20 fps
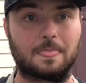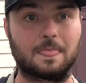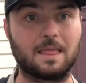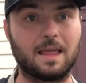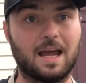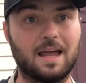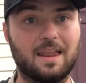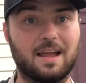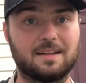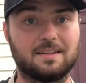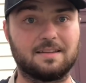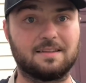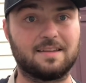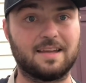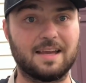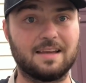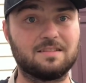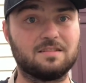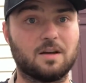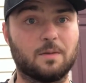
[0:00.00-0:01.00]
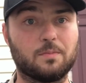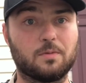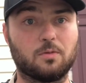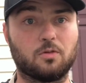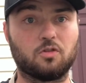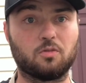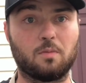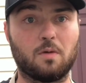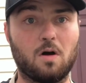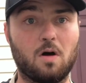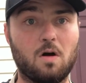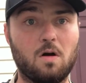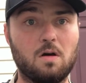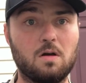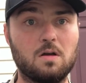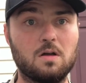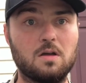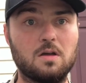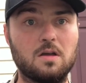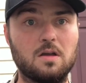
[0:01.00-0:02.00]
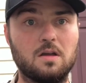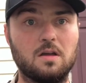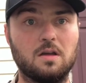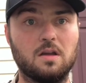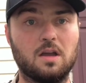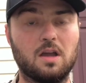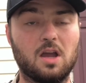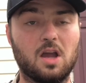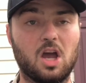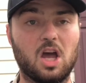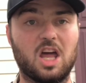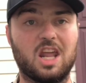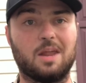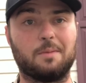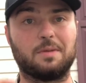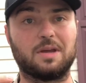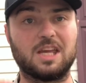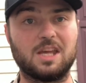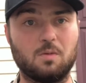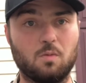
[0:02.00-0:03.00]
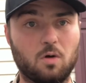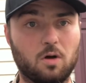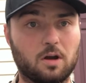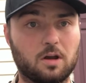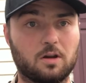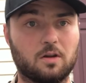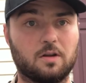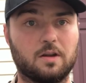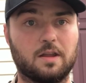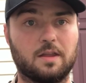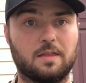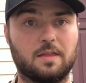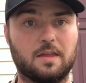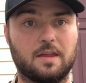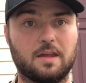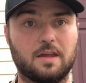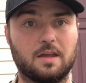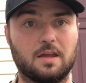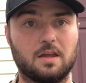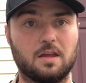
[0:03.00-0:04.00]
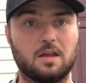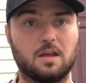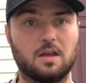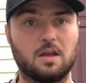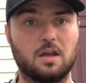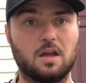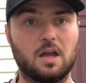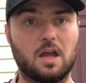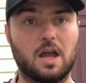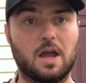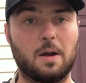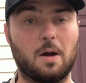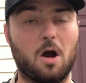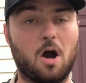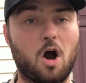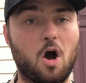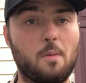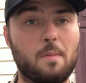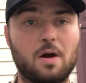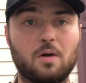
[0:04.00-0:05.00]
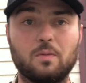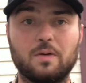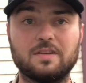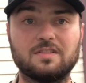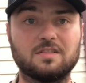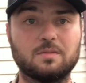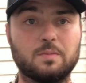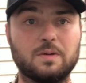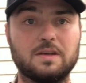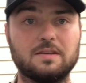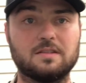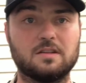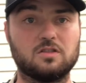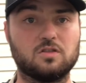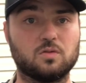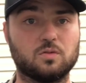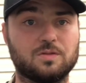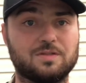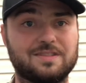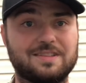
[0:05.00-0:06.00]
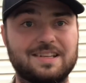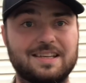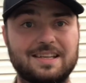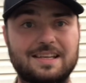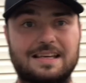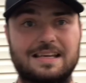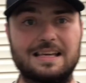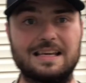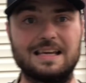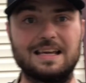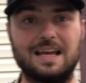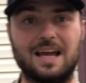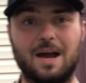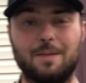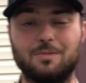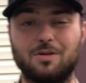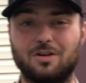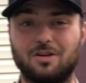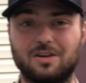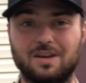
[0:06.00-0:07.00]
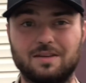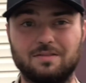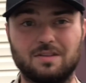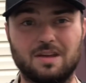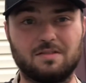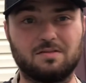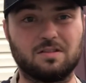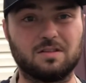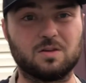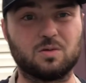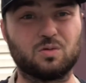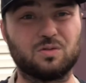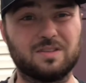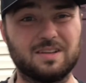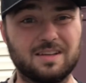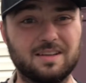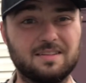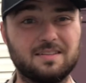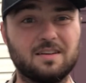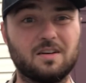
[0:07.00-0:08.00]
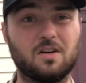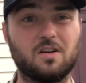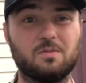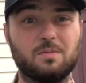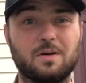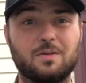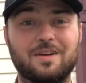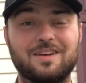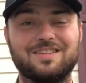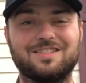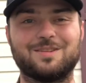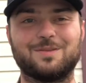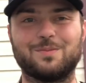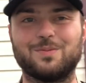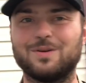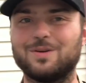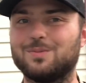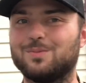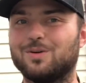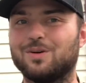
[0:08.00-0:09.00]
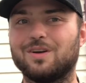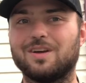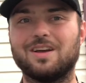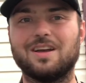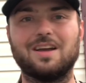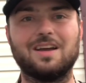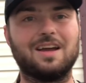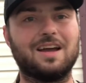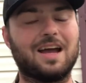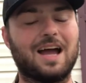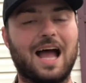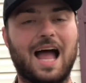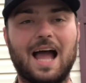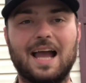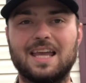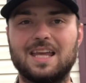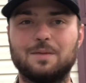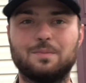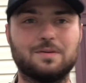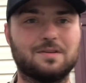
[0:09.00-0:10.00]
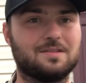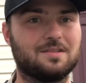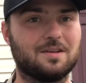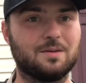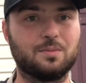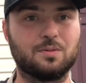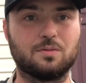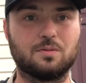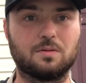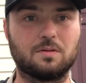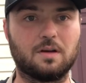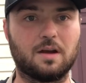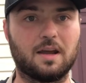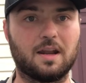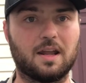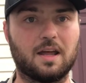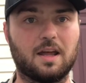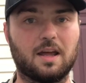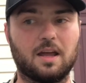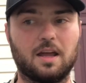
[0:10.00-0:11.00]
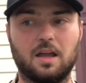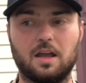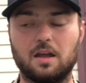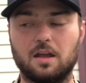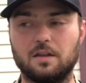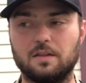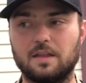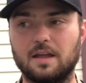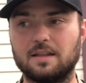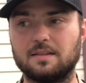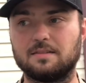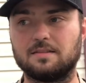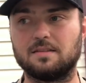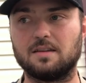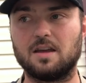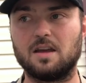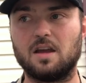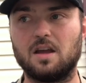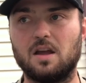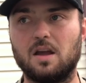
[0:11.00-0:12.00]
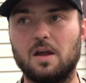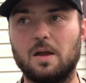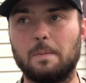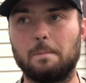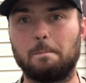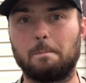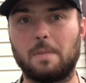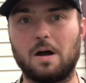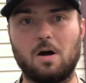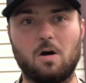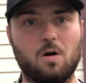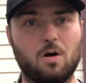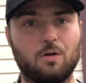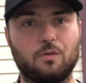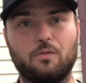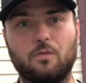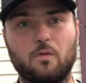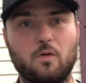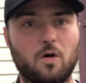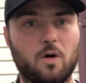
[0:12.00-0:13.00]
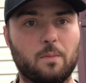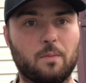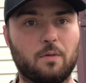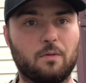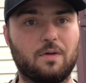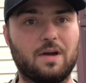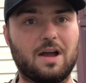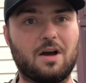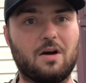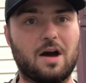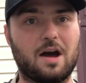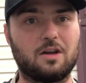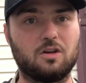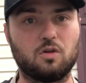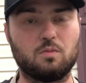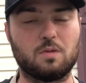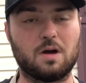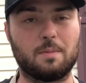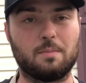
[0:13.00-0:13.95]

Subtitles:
I like to take something small, and I'm gonna keep working on that thing. All my recipes, as you'll see, I'm not gonna give you every little detail of my recipe, but I keep it simple, and that's my art form of how I do my